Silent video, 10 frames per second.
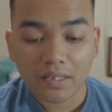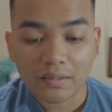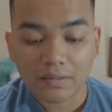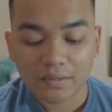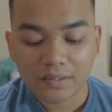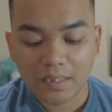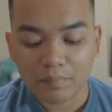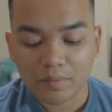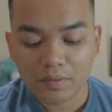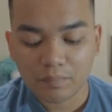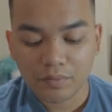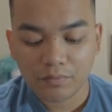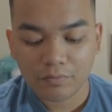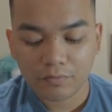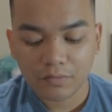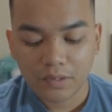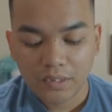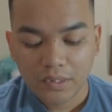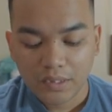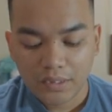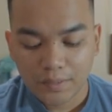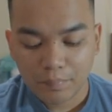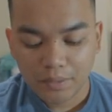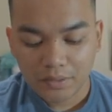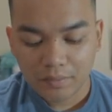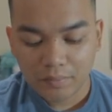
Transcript: I think the slab looks beautiful, especially